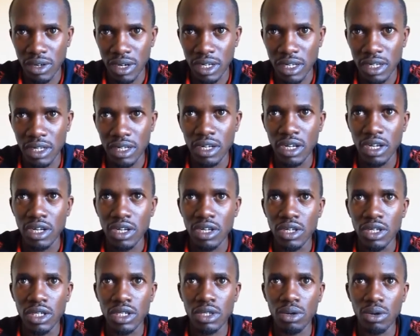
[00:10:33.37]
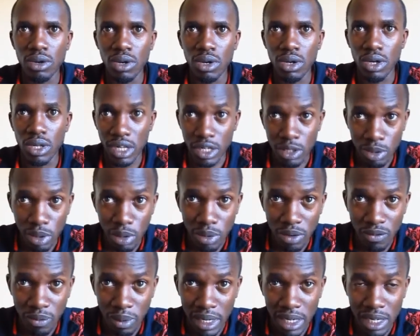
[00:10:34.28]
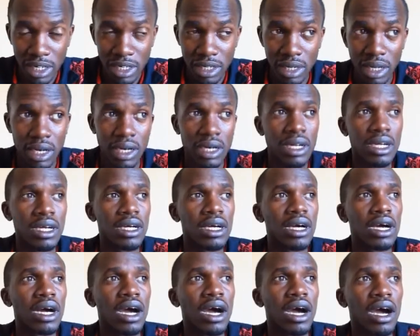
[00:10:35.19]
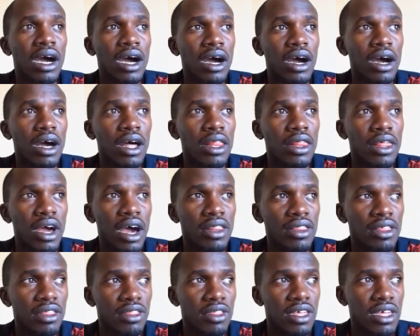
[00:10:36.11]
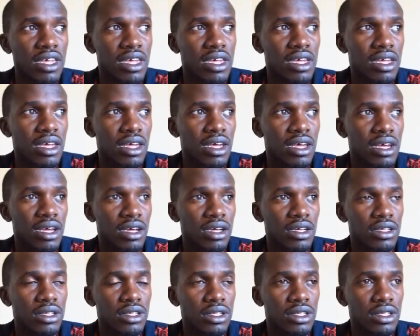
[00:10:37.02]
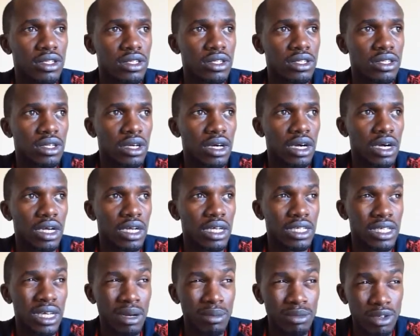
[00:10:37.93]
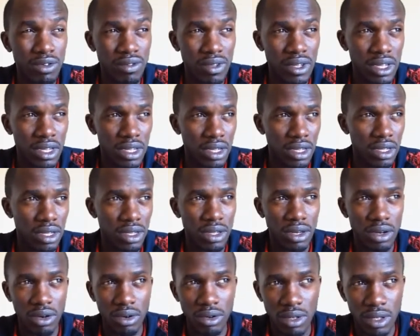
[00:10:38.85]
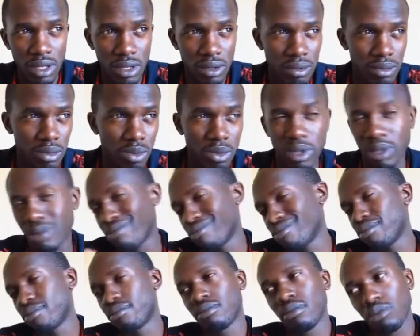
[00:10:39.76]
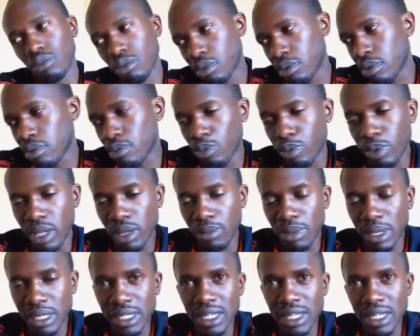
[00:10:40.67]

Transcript: Right? Mm. So that's what we've partly done. The other thing is, in terms of the, you know, we